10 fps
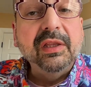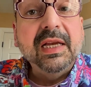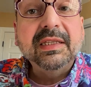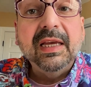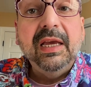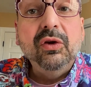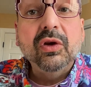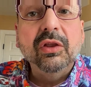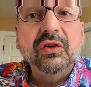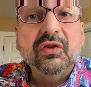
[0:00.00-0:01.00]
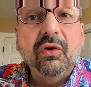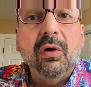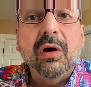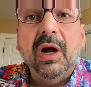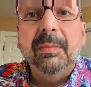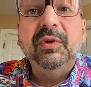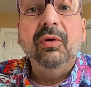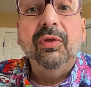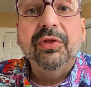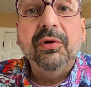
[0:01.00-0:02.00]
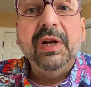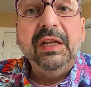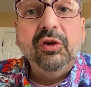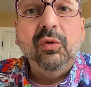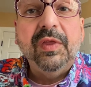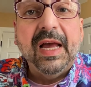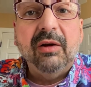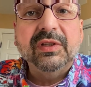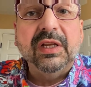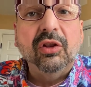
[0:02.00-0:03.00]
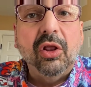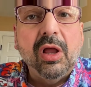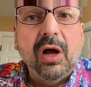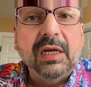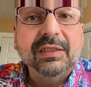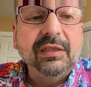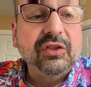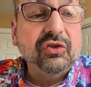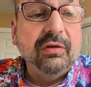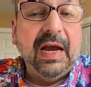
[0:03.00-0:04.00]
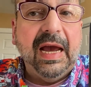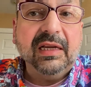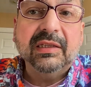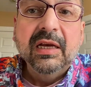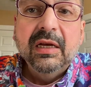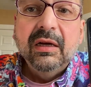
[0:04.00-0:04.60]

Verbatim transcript: and they say you can store up to 32,000 lossless tracks.